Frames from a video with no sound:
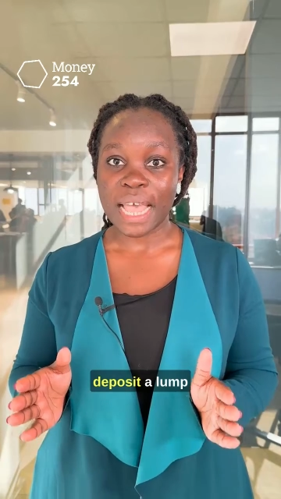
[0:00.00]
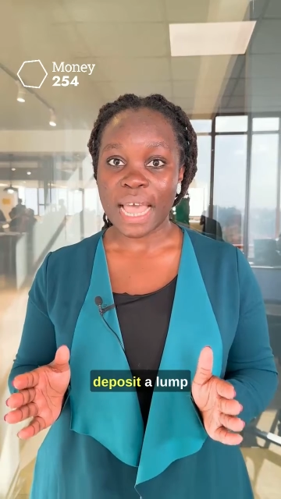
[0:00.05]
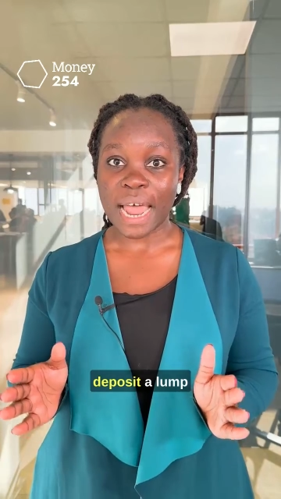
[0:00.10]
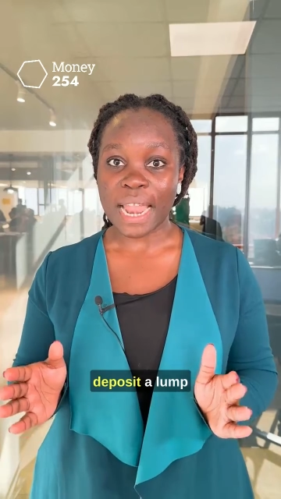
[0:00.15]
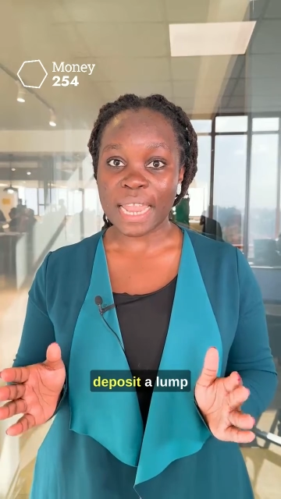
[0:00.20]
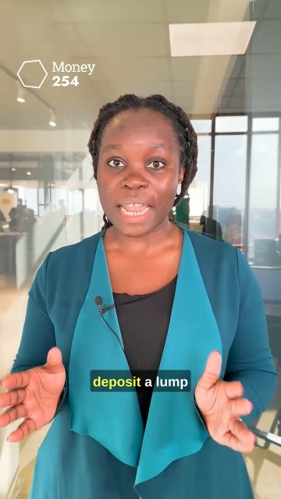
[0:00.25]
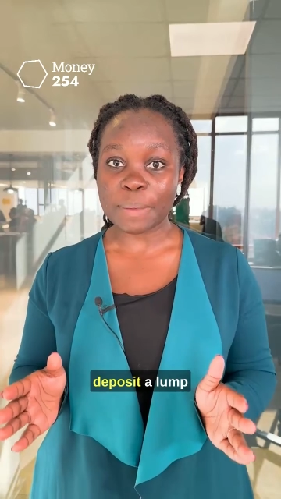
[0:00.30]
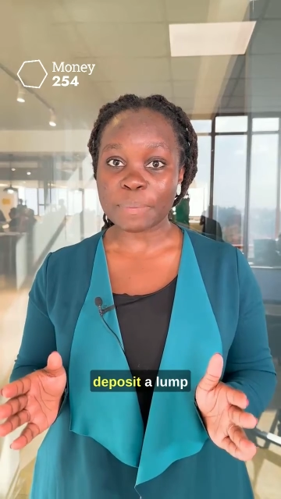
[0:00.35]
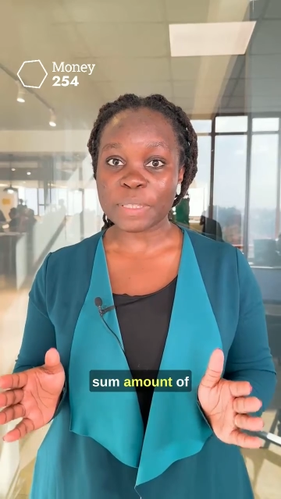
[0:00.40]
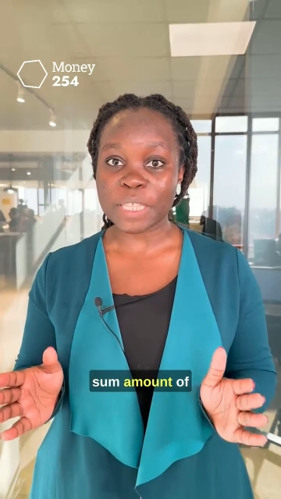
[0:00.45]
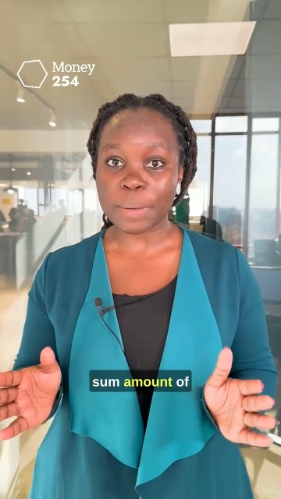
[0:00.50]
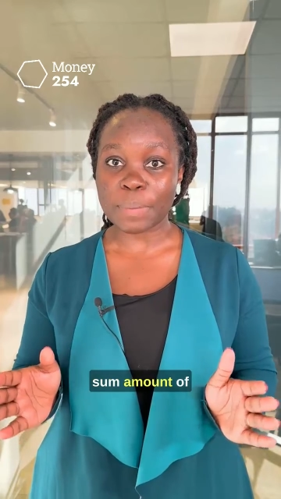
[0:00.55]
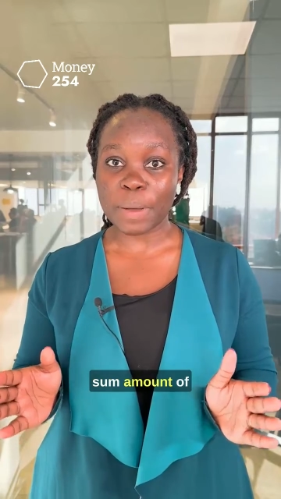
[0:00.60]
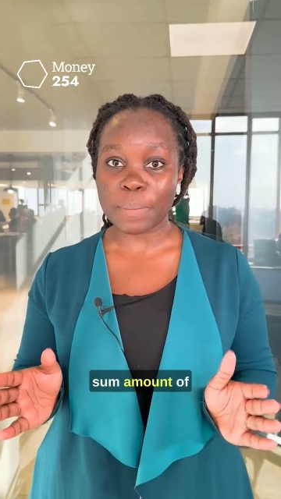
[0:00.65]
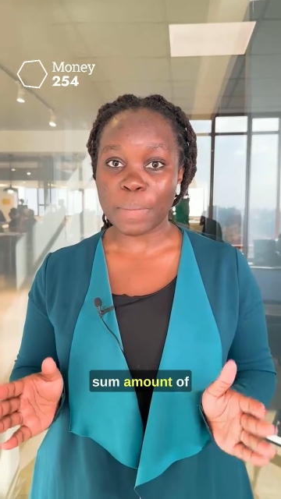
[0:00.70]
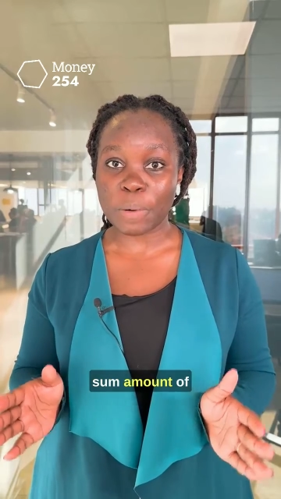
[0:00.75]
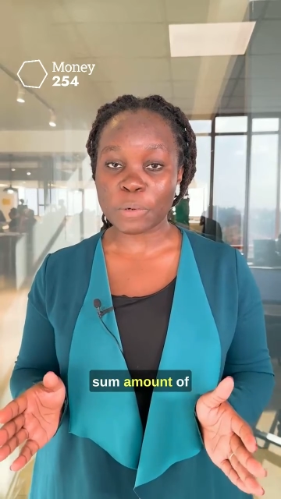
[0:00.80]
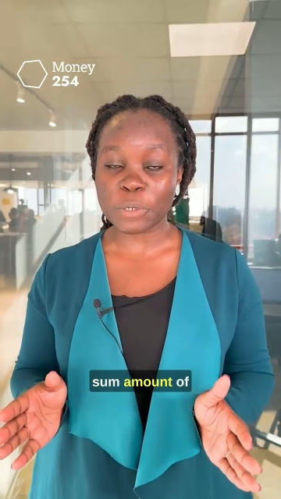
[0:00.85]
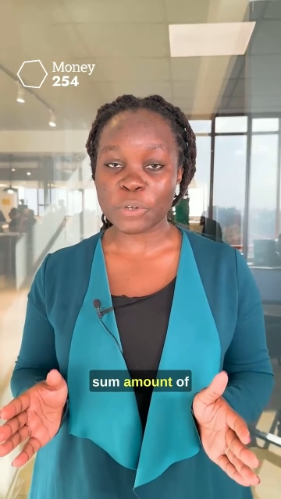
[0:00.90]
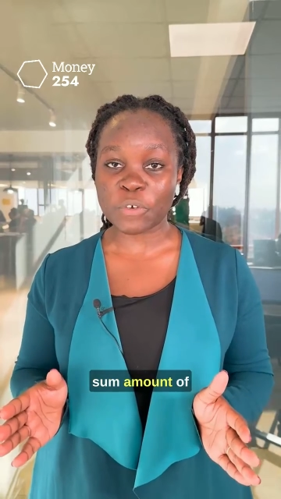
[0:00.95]
a lump sum
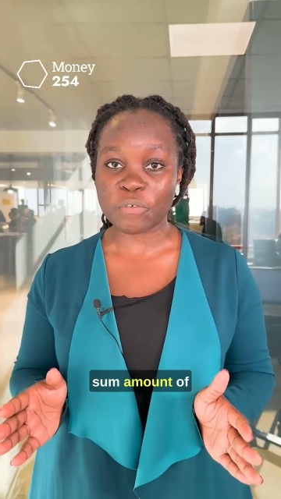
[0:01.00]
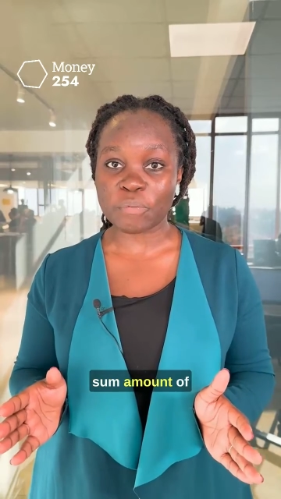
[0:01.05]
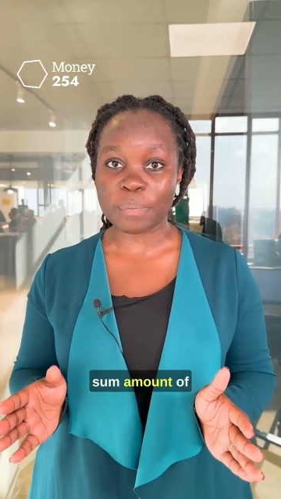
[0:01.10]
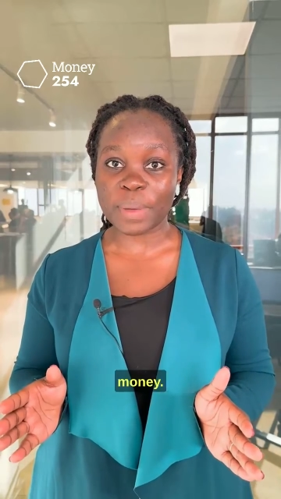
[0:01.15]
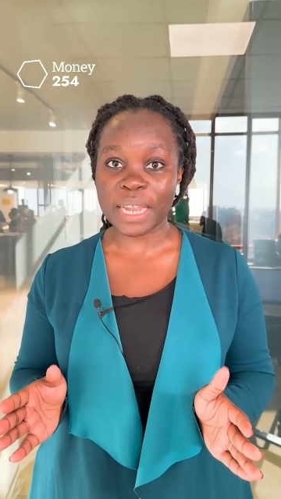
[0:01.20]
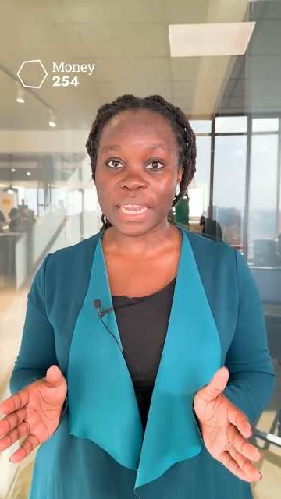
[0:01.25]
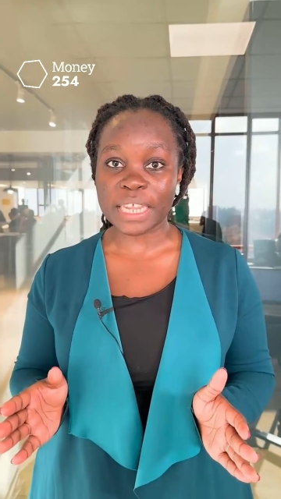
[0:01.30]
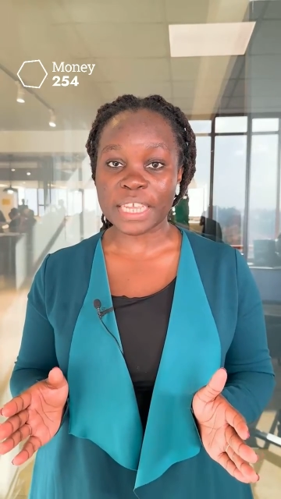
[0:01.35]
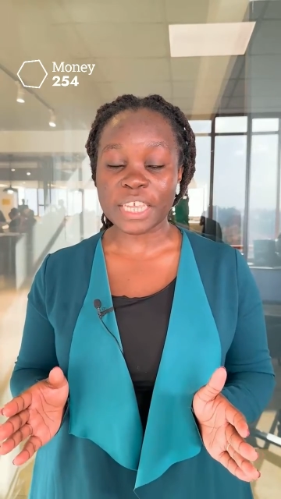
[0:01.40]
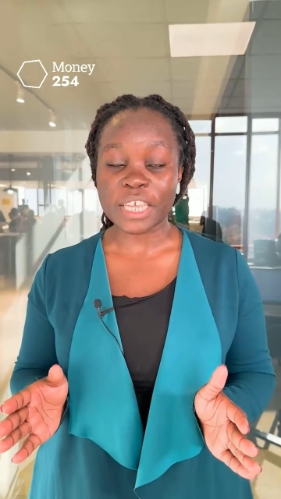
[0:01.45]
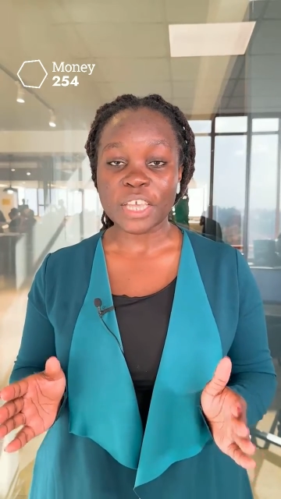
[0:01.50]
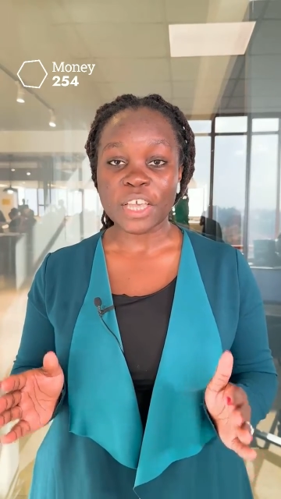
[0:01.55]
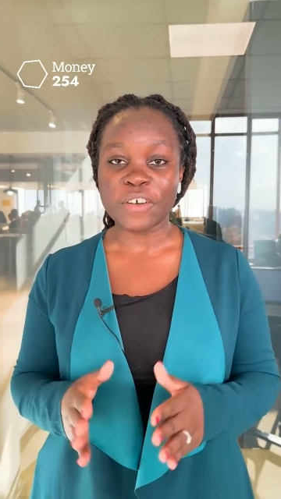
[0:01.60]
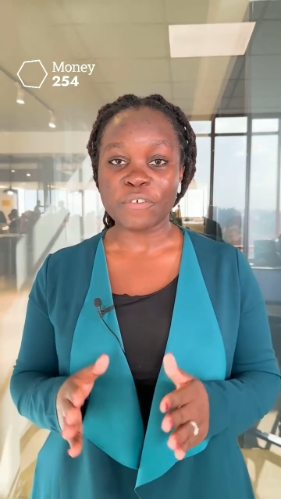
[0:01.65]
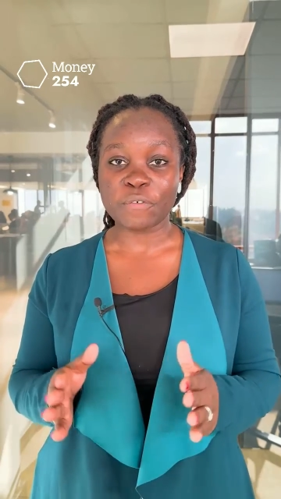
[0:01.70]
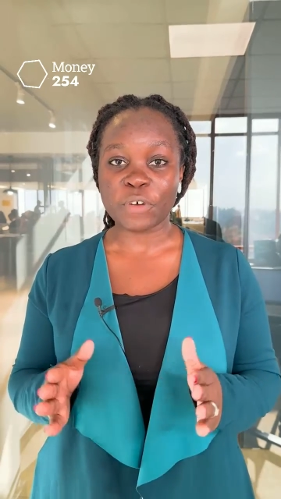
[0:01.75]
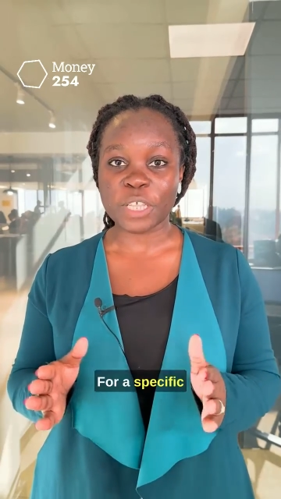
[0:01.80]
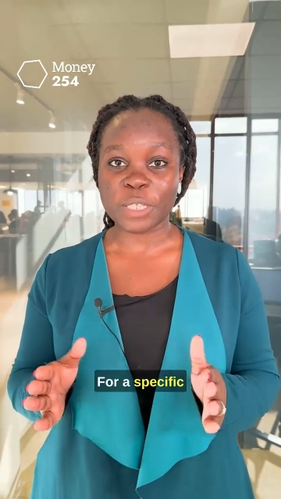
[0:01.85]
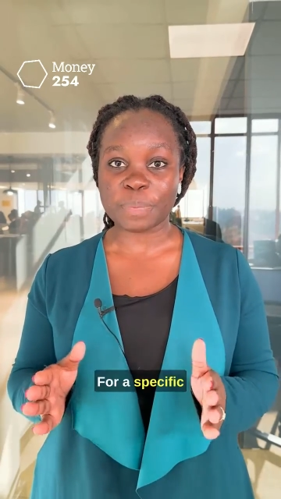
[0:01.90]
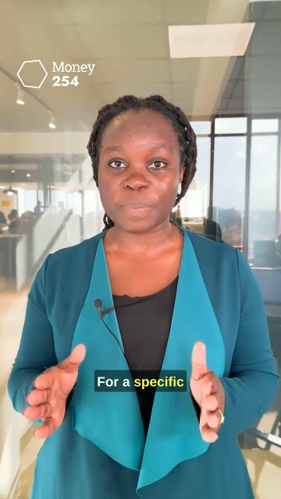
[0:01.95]
amount of money
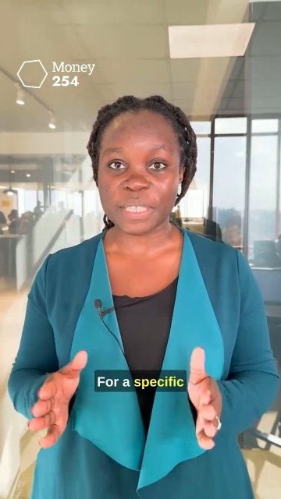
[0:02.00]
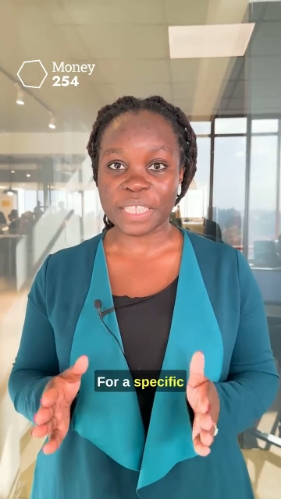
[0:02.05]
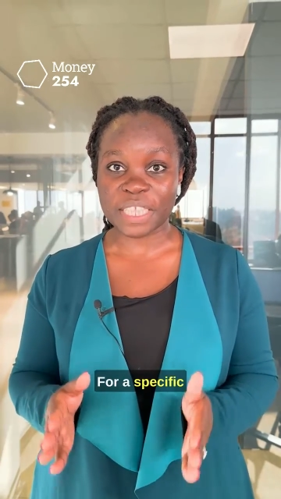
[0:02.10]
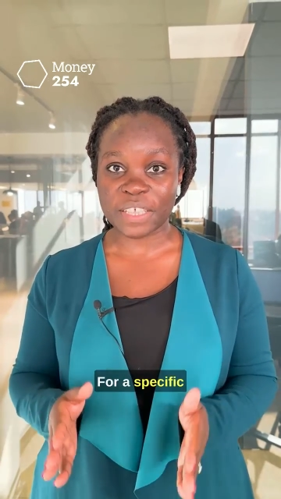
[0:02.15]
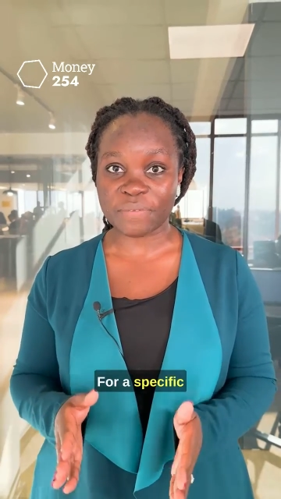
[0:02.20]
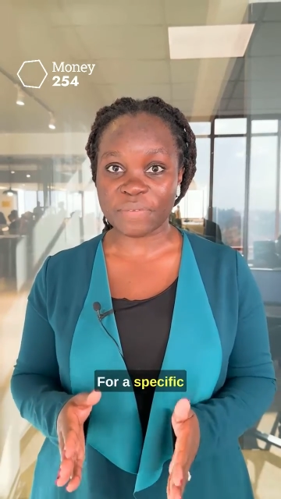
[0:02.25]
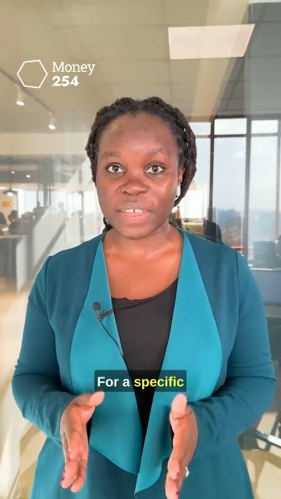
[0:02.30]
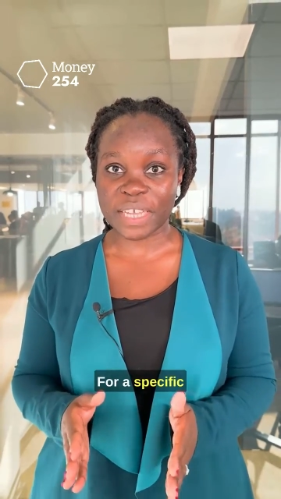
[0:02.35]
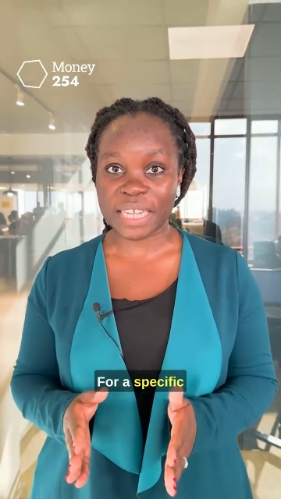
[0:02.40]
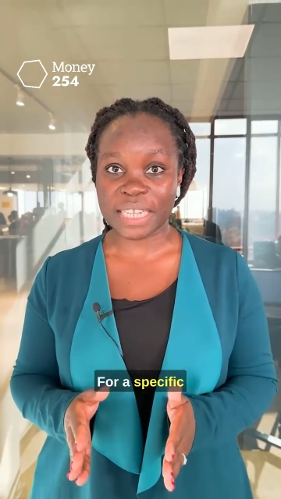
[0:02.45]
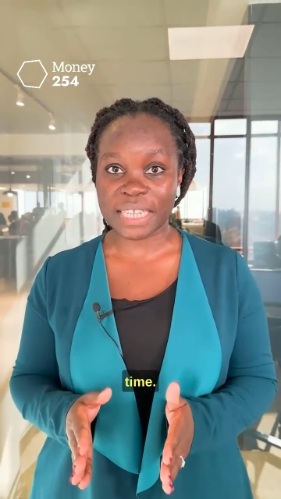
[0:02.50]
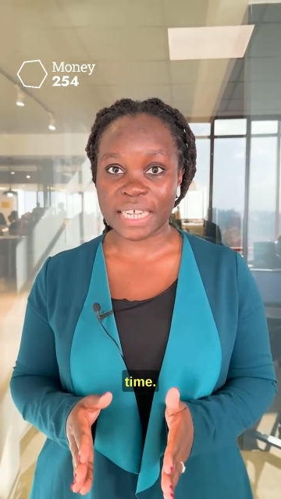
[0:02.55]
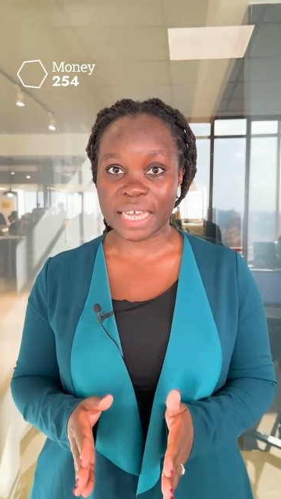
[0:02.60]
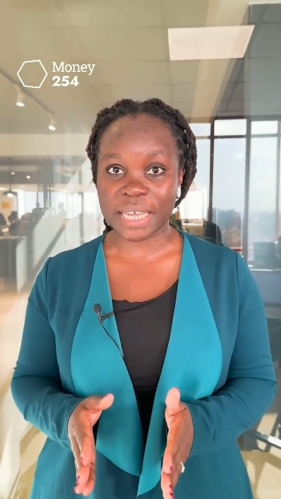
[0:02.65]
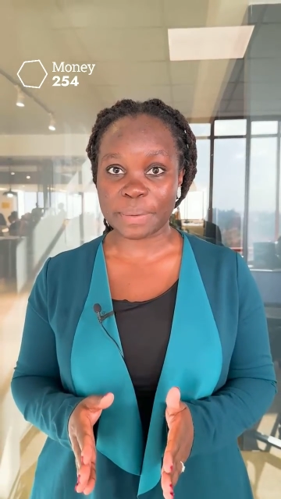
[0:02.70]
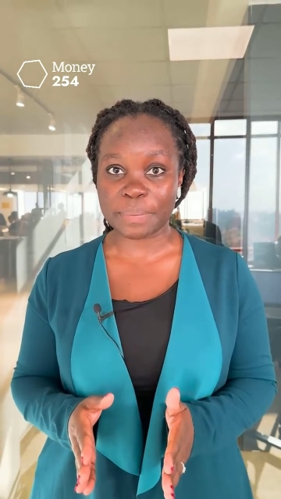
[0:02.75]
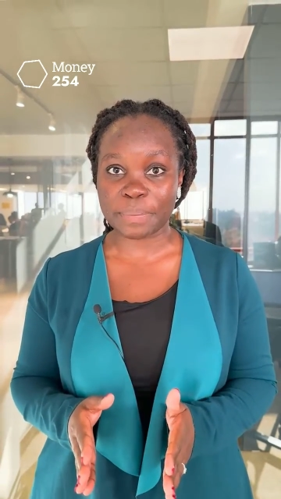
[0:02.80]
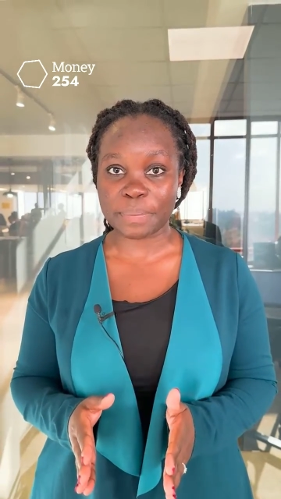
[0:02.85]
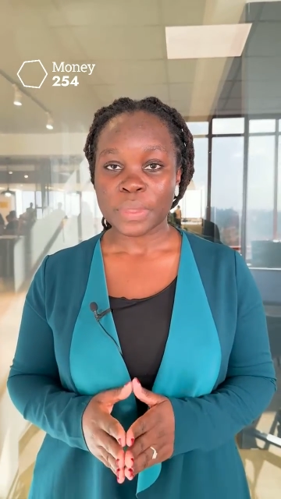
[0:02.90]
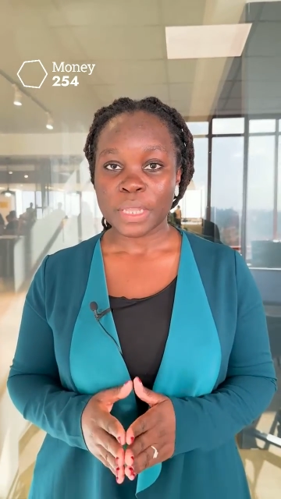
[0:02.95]
for a specific
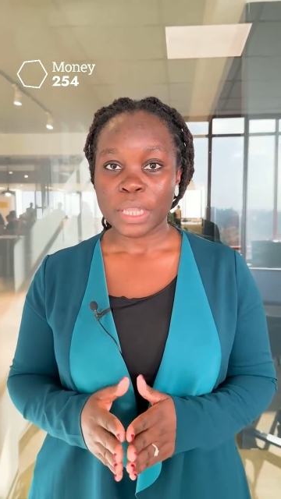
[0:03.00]
time.